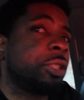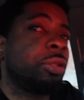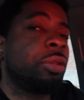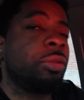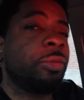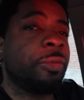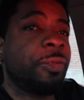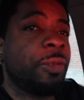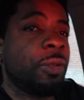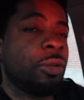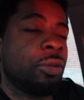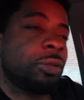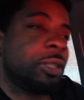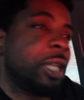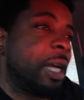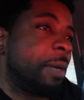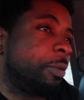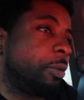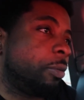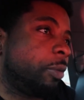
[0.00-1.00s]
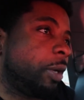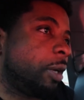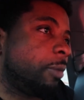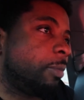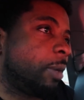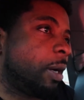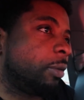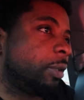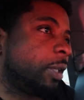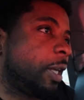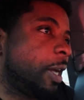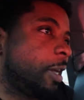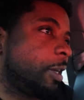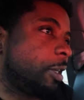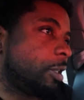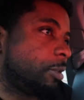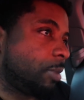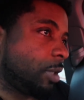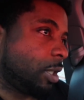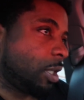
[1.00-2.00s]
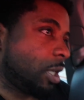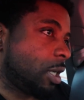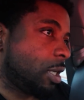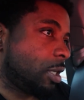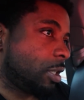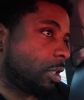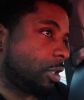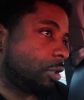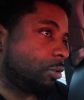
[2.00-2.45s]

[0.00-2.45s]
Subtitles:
Don't feel no type of way about that. It's because